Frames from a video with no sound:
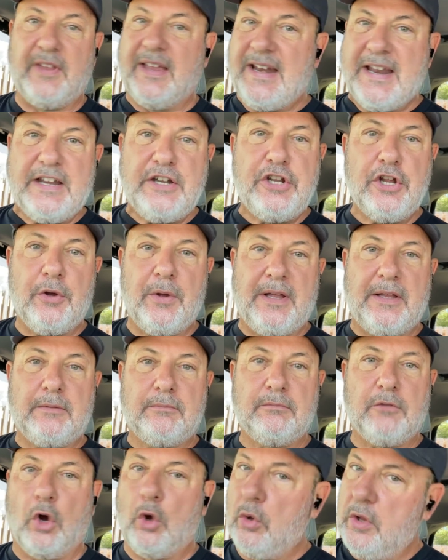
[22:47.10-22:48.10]
They didn't do it.
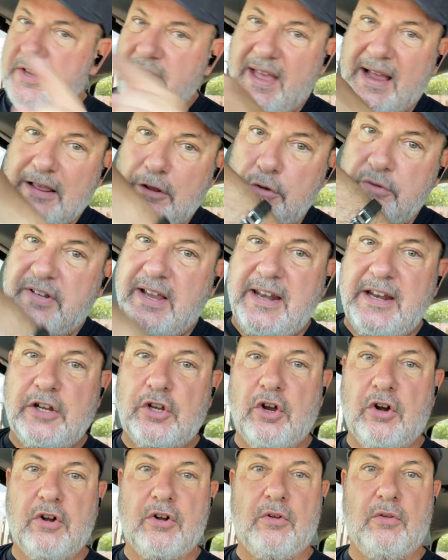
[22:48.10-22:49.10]
Only that
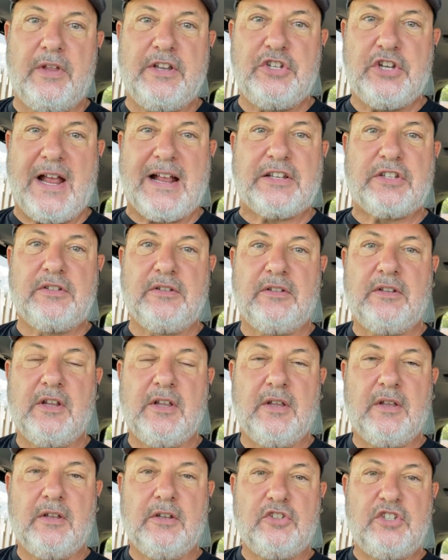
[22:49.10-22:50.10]
lieutenant colonel in
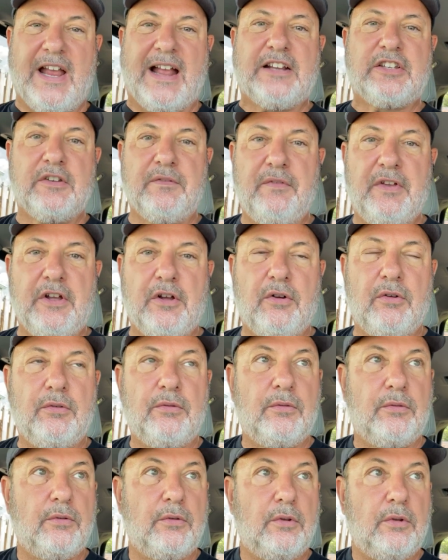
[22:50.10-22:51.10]

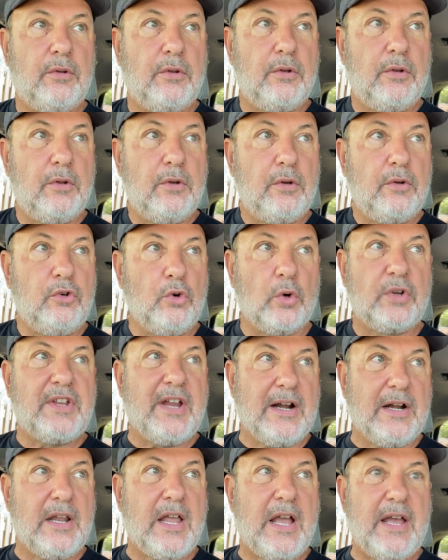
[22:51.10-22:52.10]
Jacksonville, North
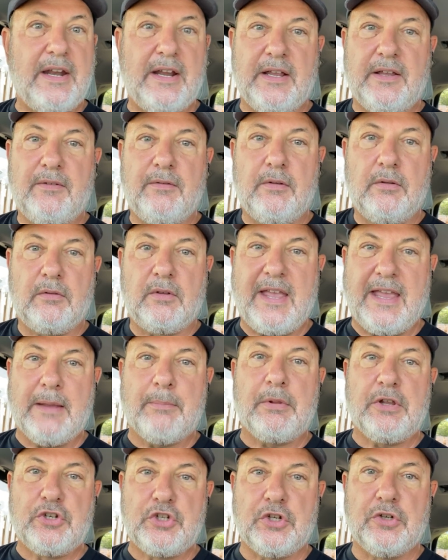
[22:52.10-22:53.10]
Carolina,
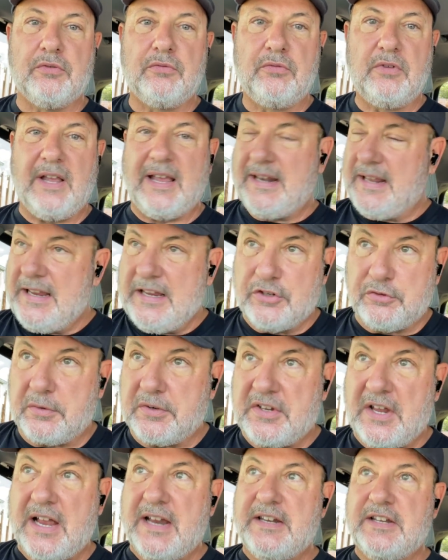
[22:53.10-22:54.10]
Camp Lejeune, and he has
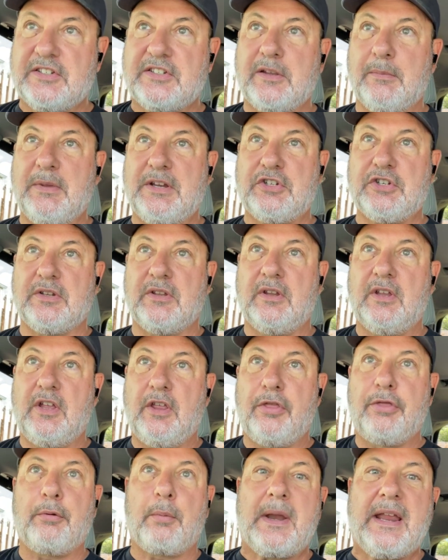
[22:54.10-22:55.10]
resigned his commission.
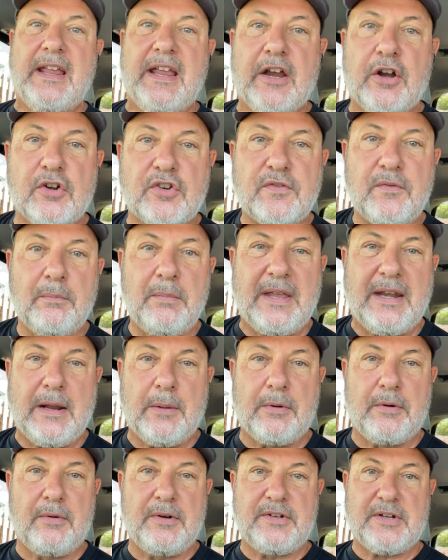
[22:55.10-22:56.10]
3 years from being
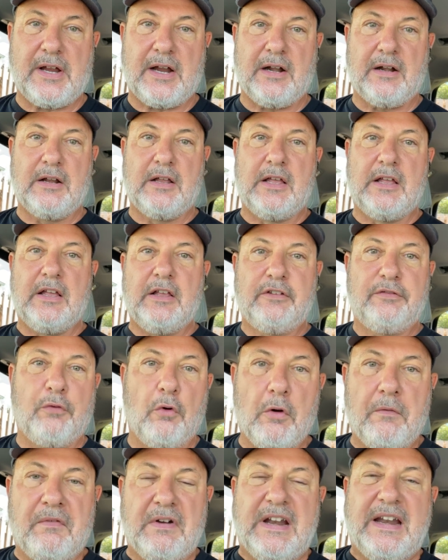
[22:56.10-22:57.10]
able to retire. He's
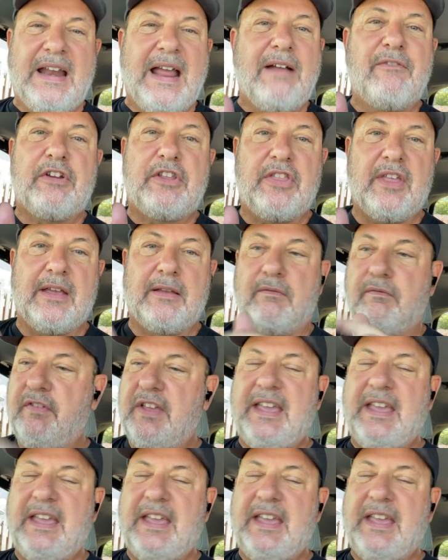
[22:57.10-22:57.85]
forfeited everything.